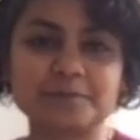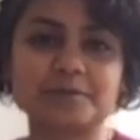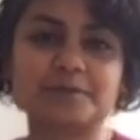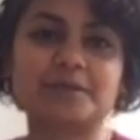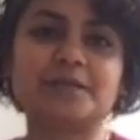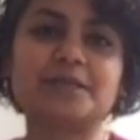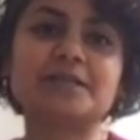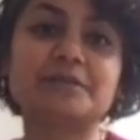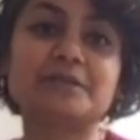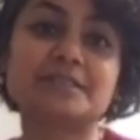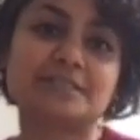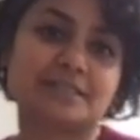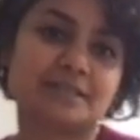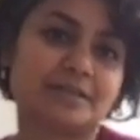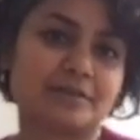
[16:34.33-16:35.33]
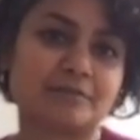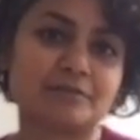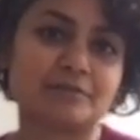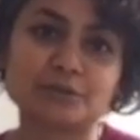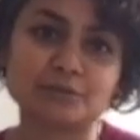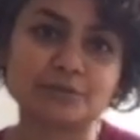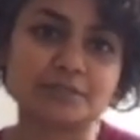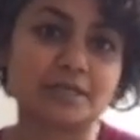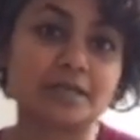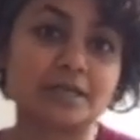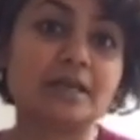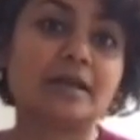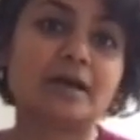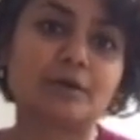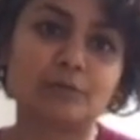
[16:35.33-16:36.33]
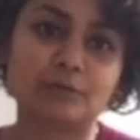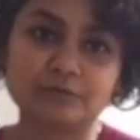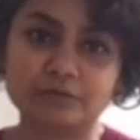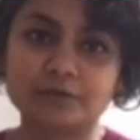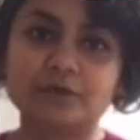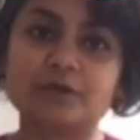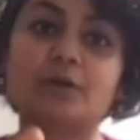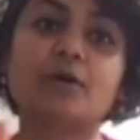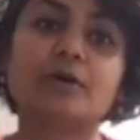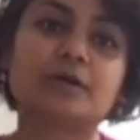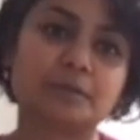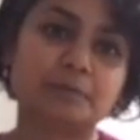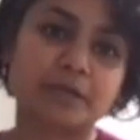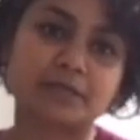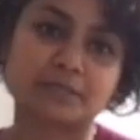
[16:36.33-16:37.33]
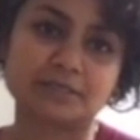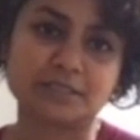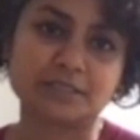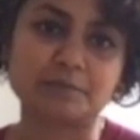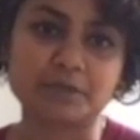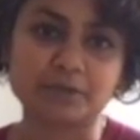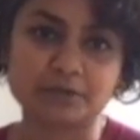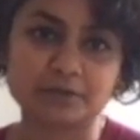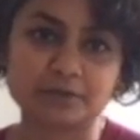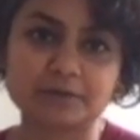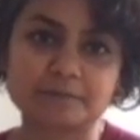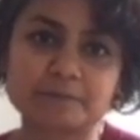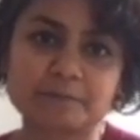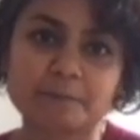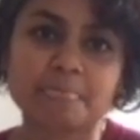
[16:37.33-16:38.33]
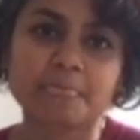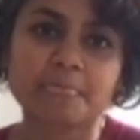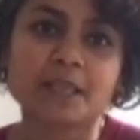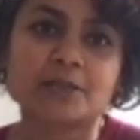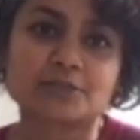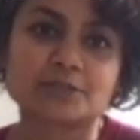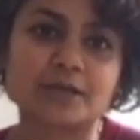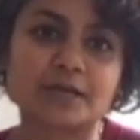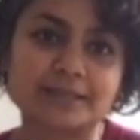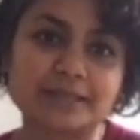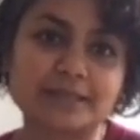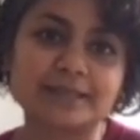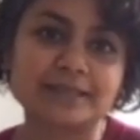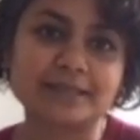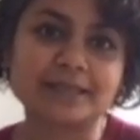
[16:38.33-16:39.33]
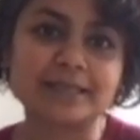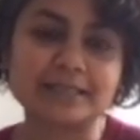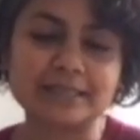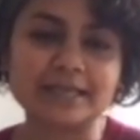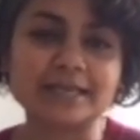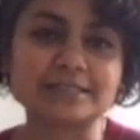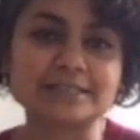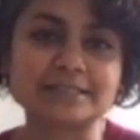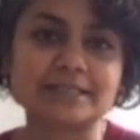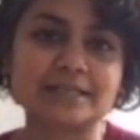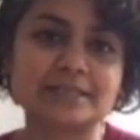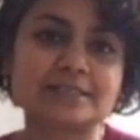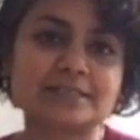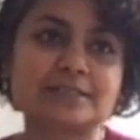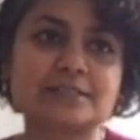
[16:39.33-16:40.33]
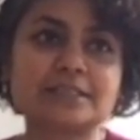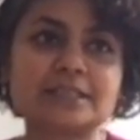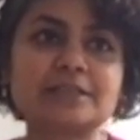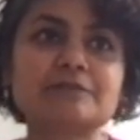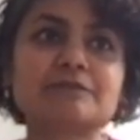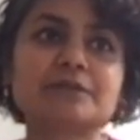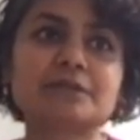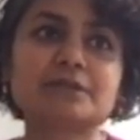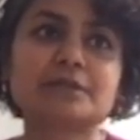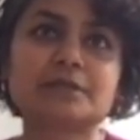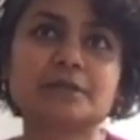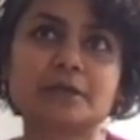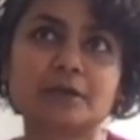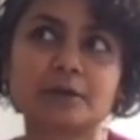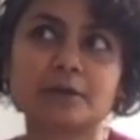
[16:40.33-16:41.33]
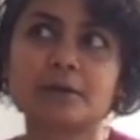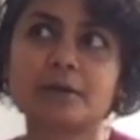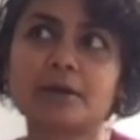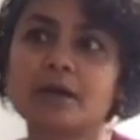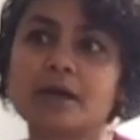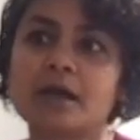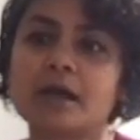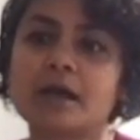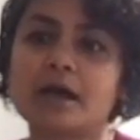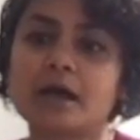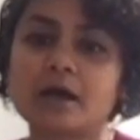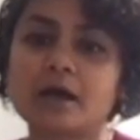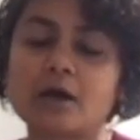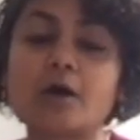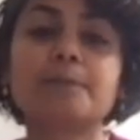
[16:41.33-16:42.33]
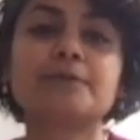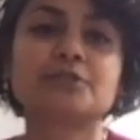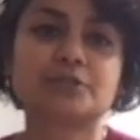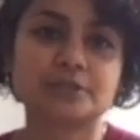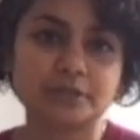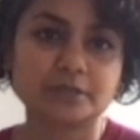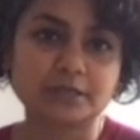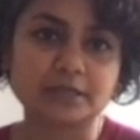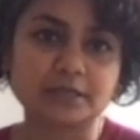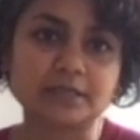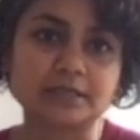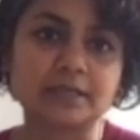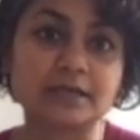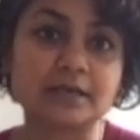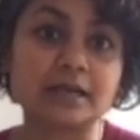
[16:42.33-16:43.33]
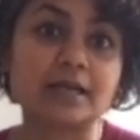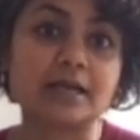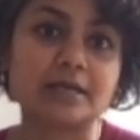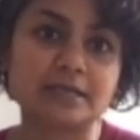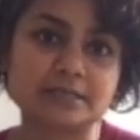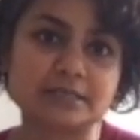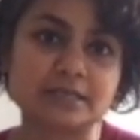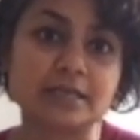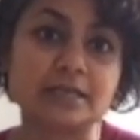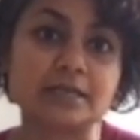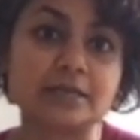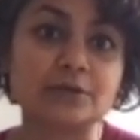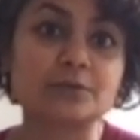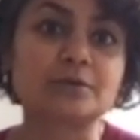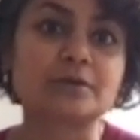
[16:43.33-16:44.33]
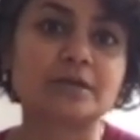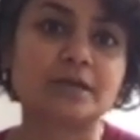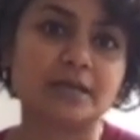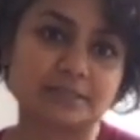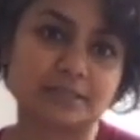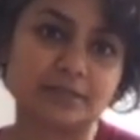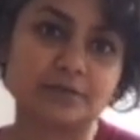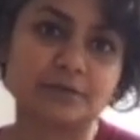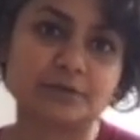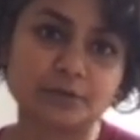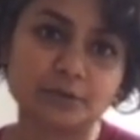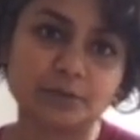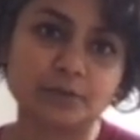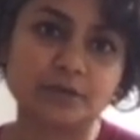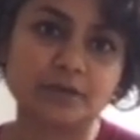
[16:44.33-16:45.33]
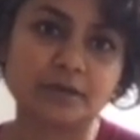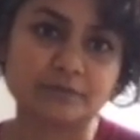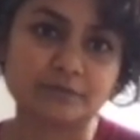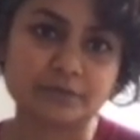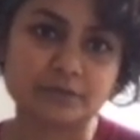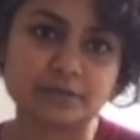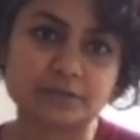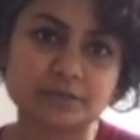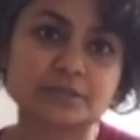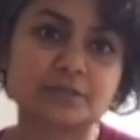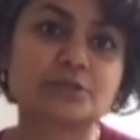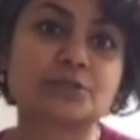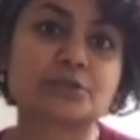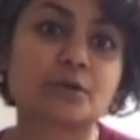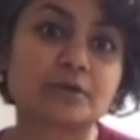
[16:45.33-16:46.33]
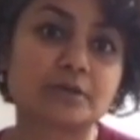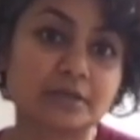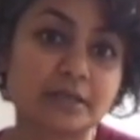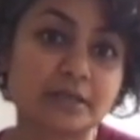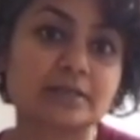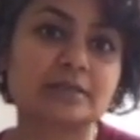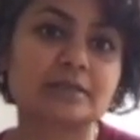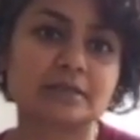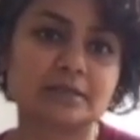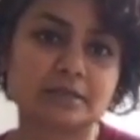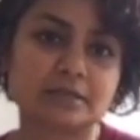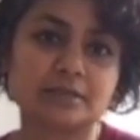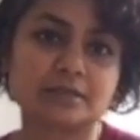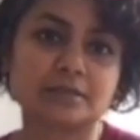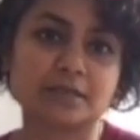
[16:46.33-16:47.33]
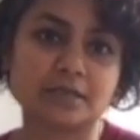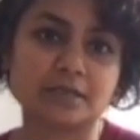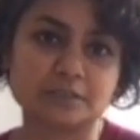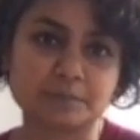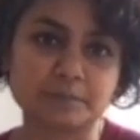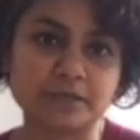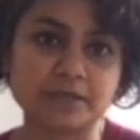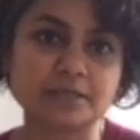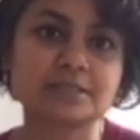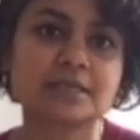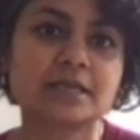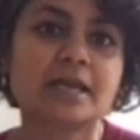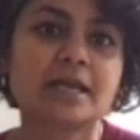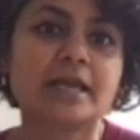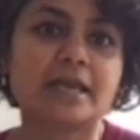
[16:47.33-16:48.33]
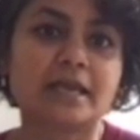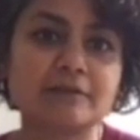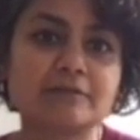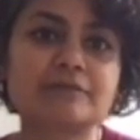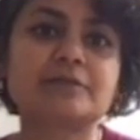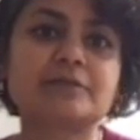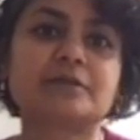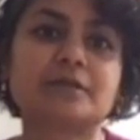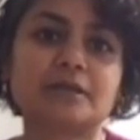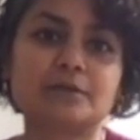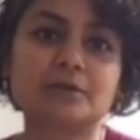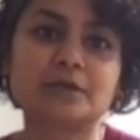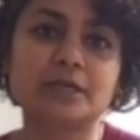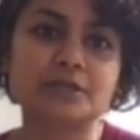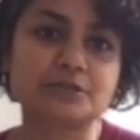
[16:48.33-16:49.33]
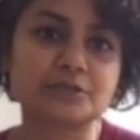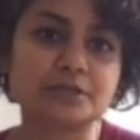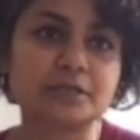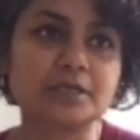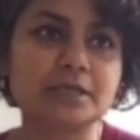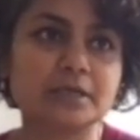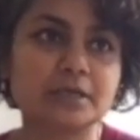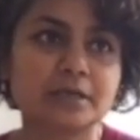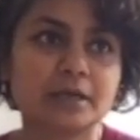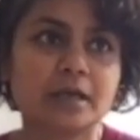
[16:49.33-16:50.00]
increase their revenues and allowed for a longer patency period. So I think there is a significant opportunity that lies in utilizing the real world evidence, shortening the clinical trial space, if the regulatory